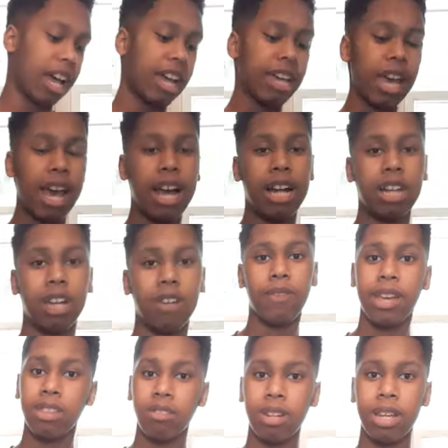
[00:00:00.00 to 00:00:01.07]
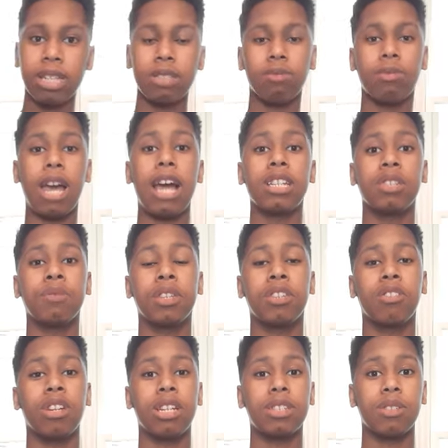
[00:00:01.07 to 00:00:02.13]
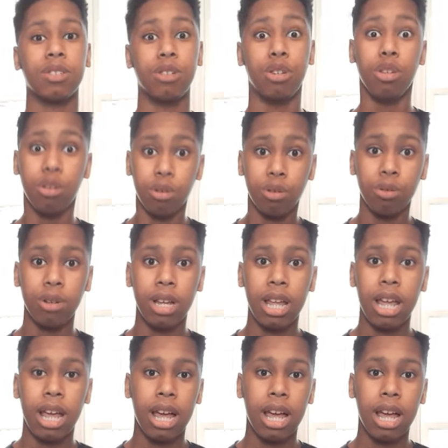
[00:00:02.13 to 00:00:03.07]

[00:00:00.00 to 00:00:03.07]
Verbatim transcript: I had red 3DS, actually when the 3DS was new,